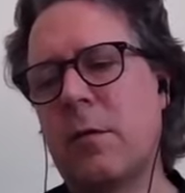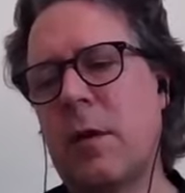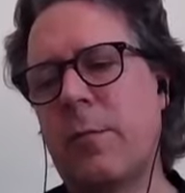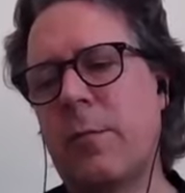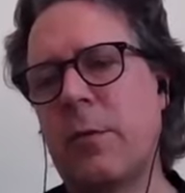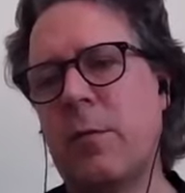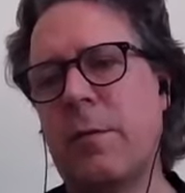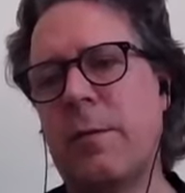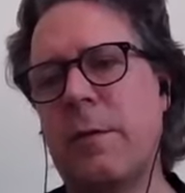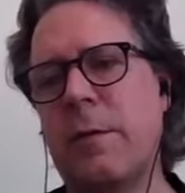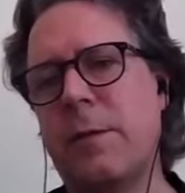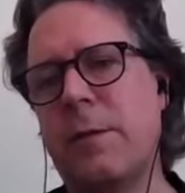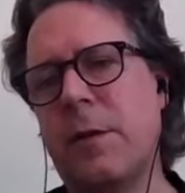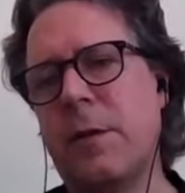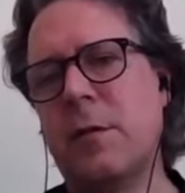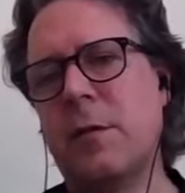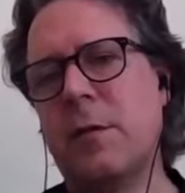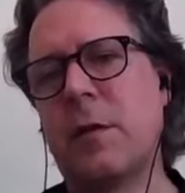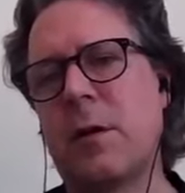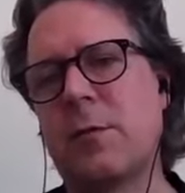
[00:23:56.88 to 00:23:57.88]
up to
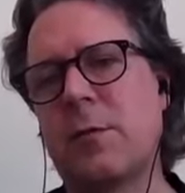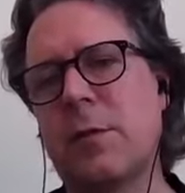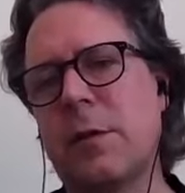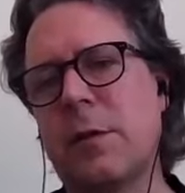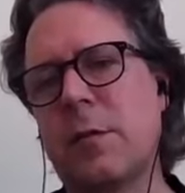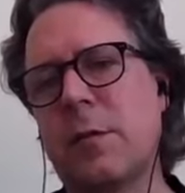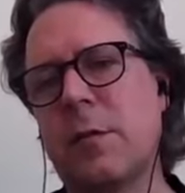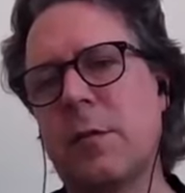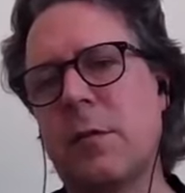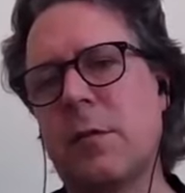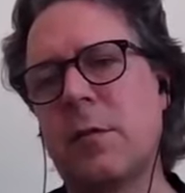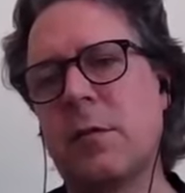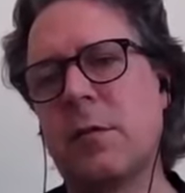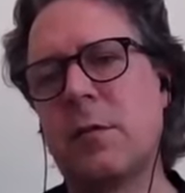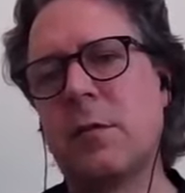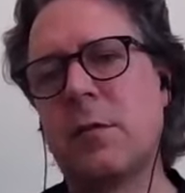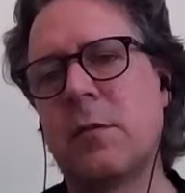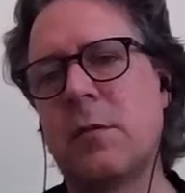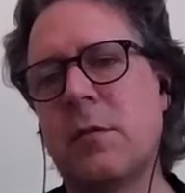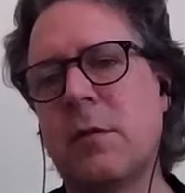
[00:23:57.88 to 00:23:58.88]
15 countries in
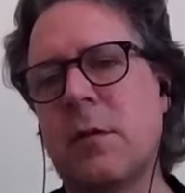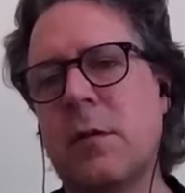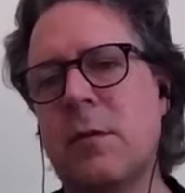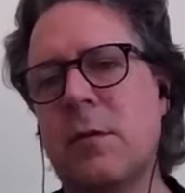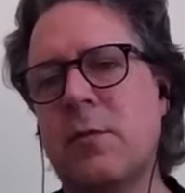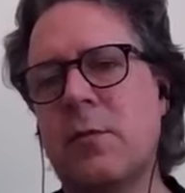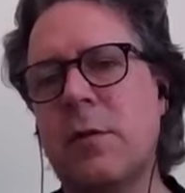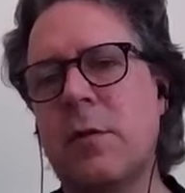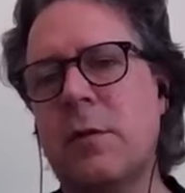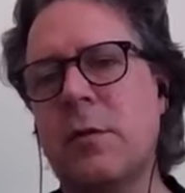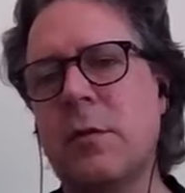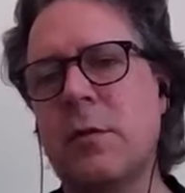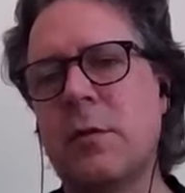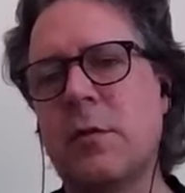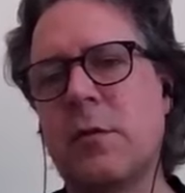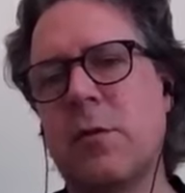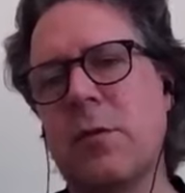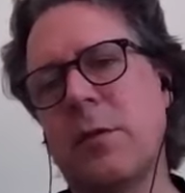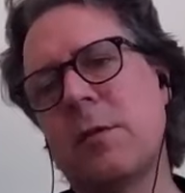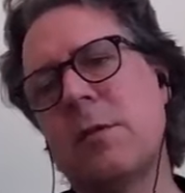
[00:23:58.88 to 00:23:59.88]
the in the region.
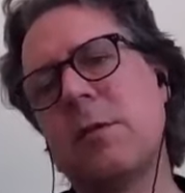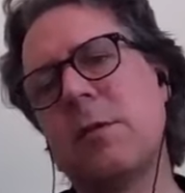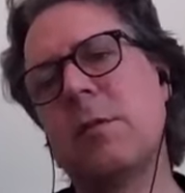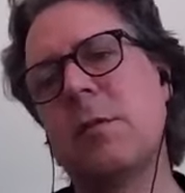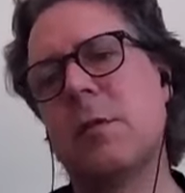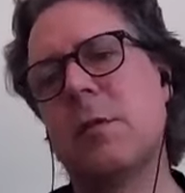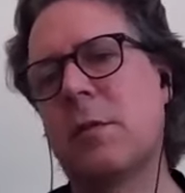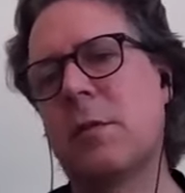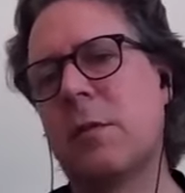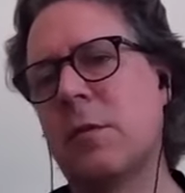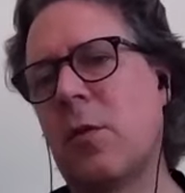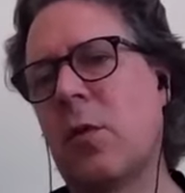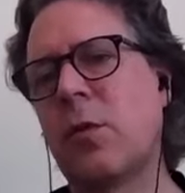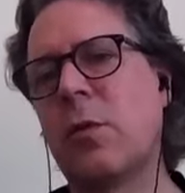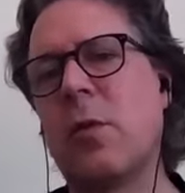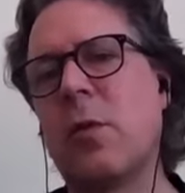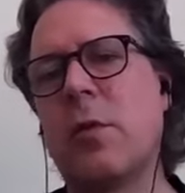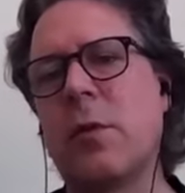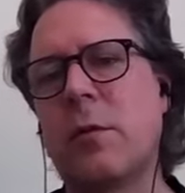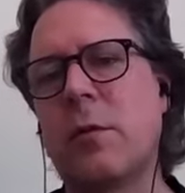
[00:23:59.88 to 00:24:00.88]
So this is an
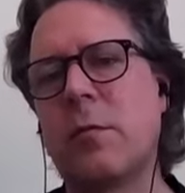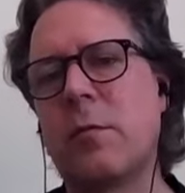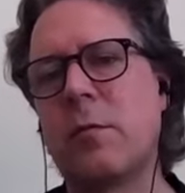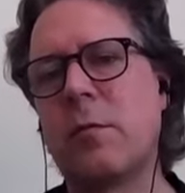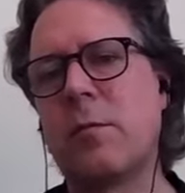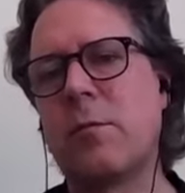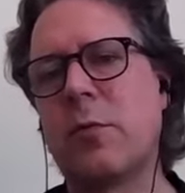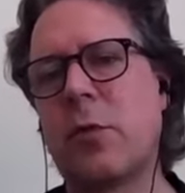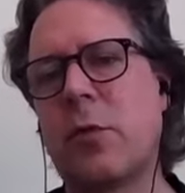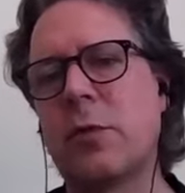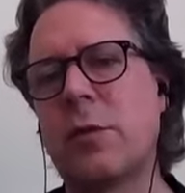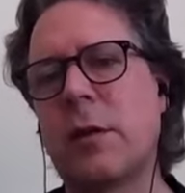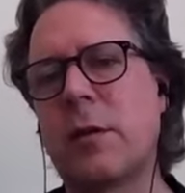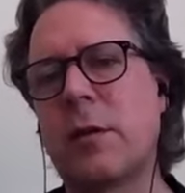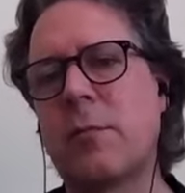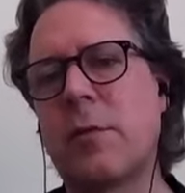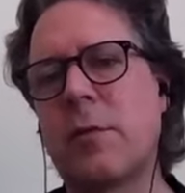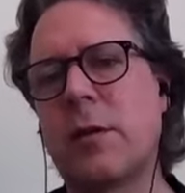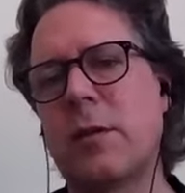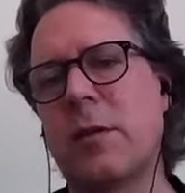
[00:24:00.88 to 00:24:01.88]
ongoing
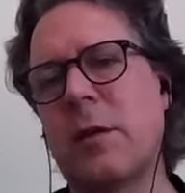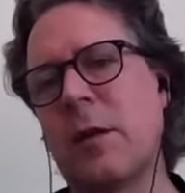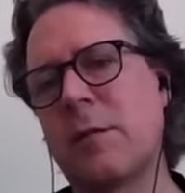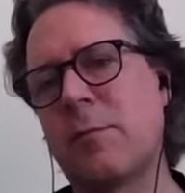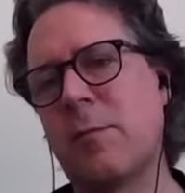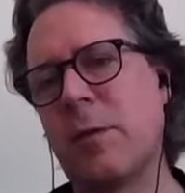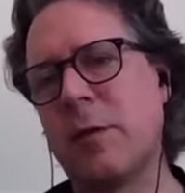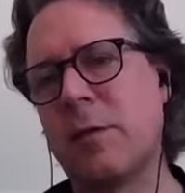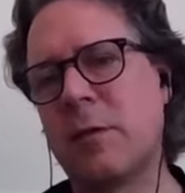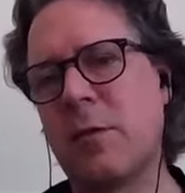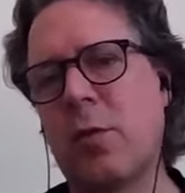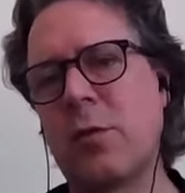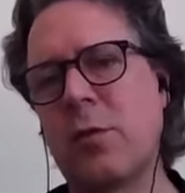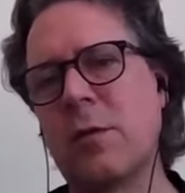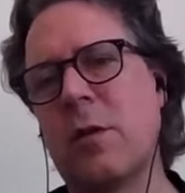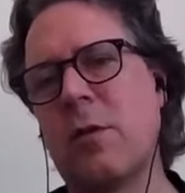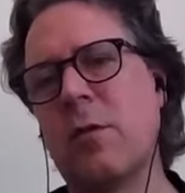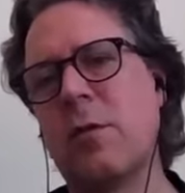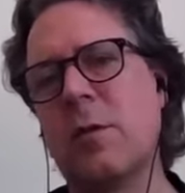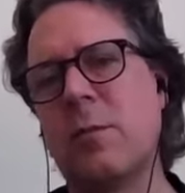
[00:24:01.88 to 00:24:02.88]
project, but it has been
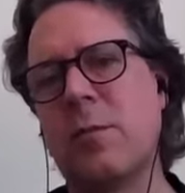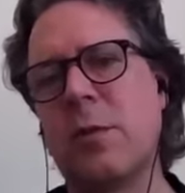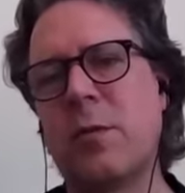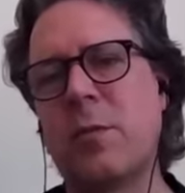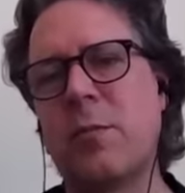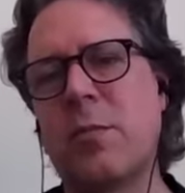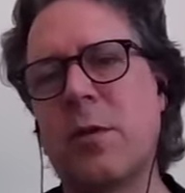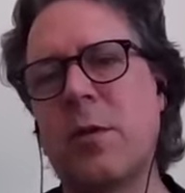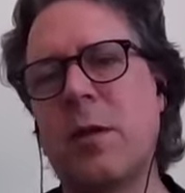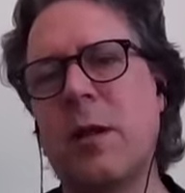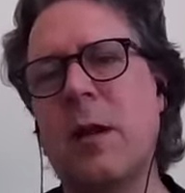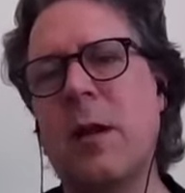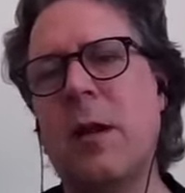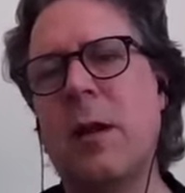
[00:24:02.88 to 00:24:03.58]
slowed down a bit by